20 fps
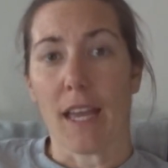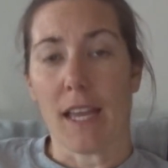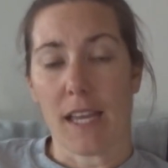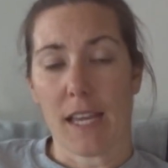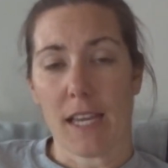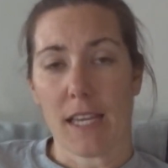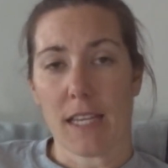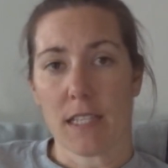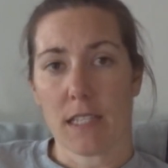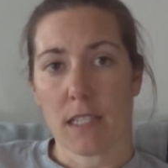
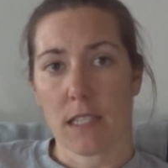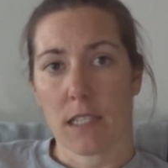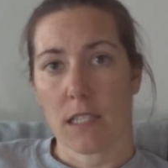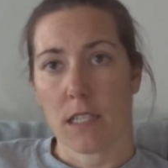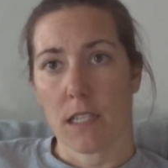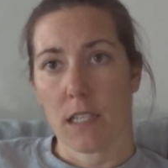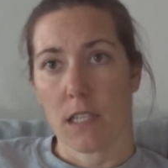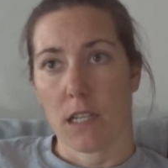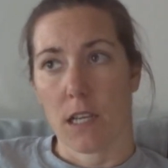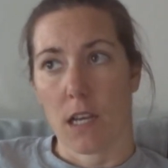It
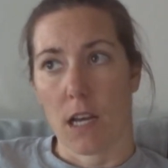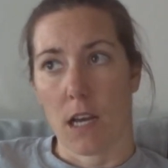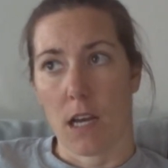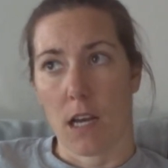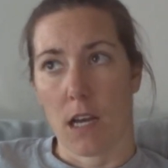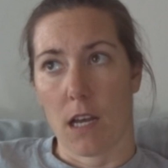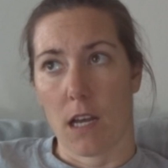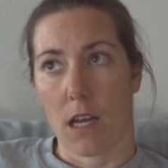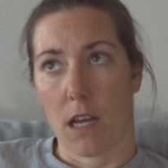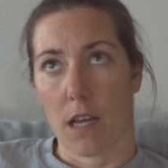is,
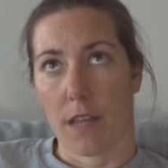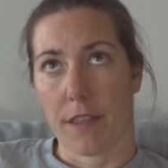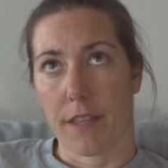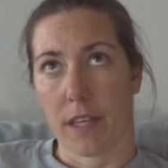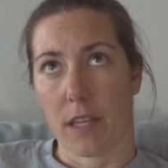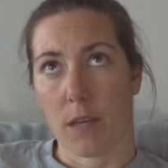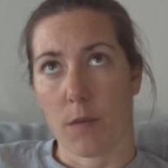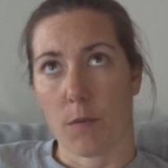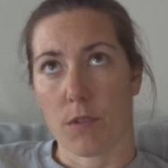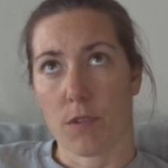I
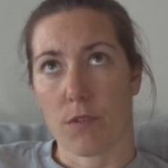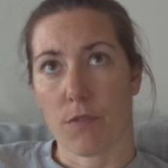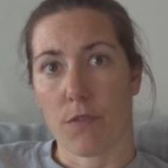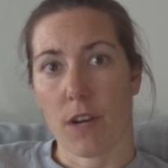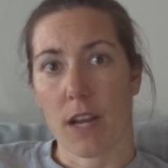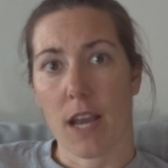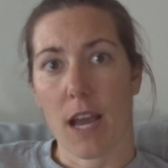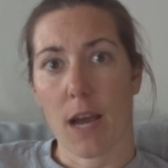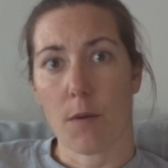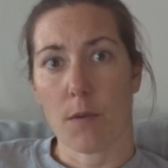think it was
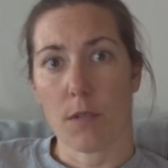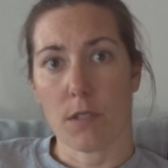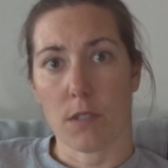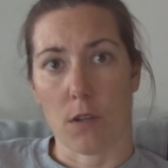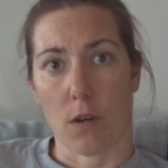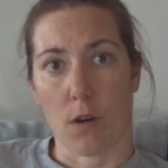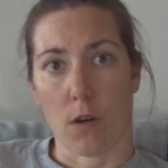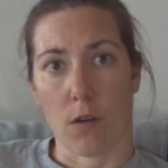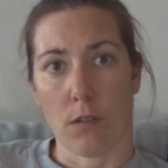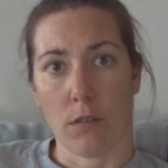3 hours
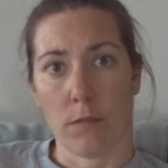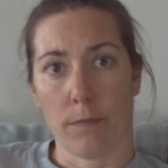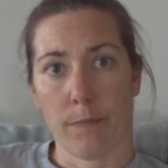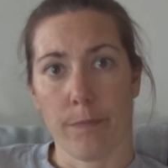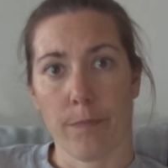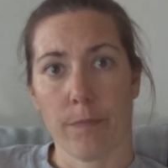long.